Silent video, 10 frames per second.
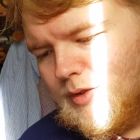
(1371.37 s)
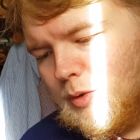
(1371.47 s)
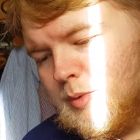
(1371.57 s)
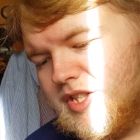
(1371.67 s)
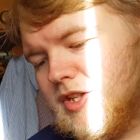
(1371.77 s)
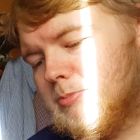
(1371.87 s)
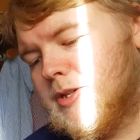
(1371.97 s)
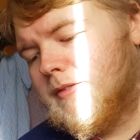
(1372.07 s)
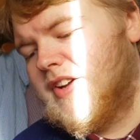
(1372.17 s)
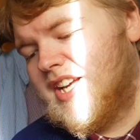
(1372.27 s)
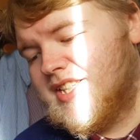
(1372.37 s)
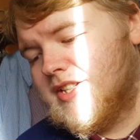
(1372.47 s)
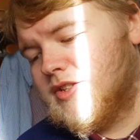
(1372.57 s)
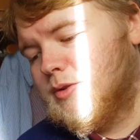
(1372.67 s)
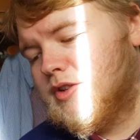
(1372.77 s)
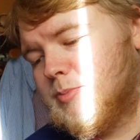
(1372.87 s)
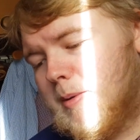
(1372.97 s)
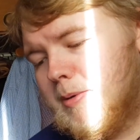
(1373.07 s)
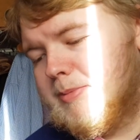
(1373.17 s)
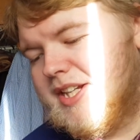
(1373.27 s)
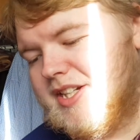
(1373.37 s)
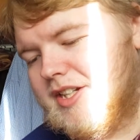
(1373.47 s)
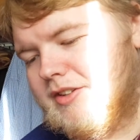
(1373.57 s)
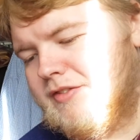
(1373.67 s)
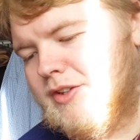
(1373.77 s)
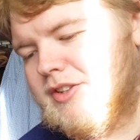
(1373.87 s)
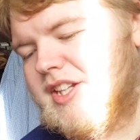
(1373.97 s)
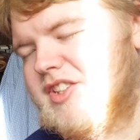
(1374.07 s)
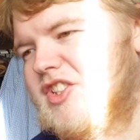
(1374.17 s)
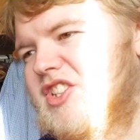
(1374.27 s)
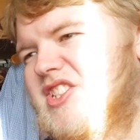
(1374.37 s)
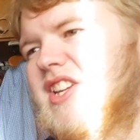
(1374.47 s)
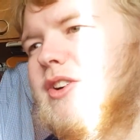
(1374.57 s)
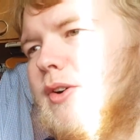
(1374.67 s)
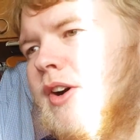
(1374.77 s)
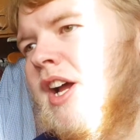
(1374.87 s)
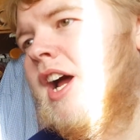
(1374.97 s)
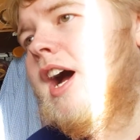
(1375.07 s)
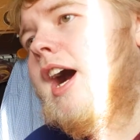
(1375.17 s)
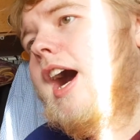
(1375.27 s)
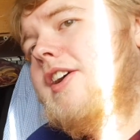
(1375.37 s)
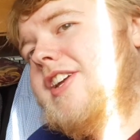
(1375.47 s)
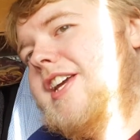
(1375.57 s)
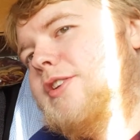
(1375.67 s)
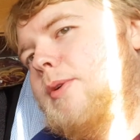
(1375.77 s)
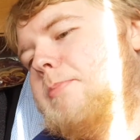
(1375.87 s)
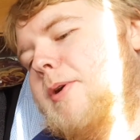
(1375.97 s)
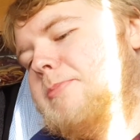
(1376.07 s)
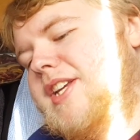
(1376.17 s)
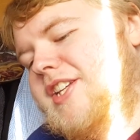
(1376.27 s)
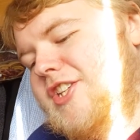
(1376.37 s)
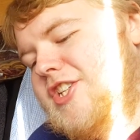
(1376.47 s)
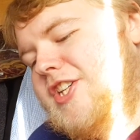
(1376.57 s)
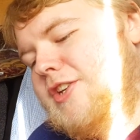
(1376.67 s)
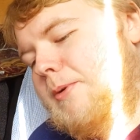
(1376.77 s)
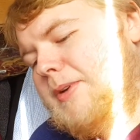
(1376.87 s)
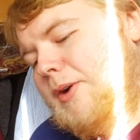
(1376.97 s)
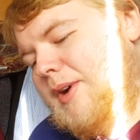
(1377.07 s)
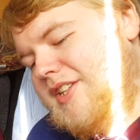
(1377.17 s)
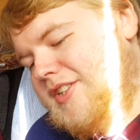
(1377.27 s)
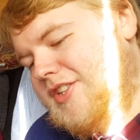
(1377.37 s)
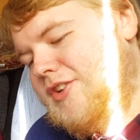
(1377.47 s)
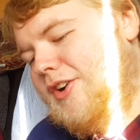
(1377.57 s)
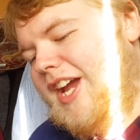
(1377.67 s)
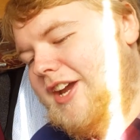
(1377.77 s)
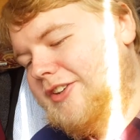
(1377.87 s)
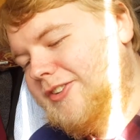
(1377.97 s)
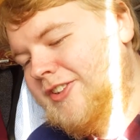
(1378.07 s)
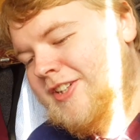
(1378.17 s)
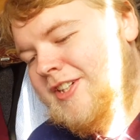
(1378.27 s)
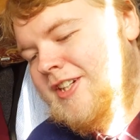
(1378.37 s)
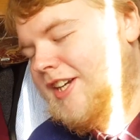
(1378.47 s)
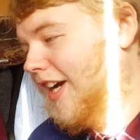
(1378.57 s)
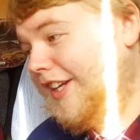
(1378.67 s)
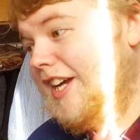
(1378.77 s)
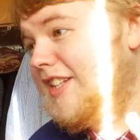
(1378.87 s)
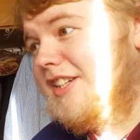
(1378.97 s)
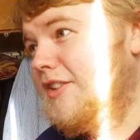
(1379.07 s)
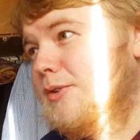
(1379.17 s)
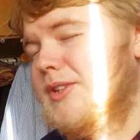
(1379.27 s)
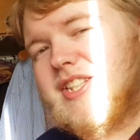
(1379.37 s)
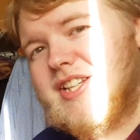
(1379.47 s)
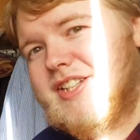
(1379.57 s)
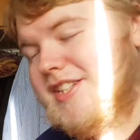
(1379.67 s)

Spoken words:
we stopped off at a Tesco because my mum needed a few things, and she said, "Oh, I'll get you a pumpkin to cheer you up." And I went to the toy aisle, and I didn't know this at the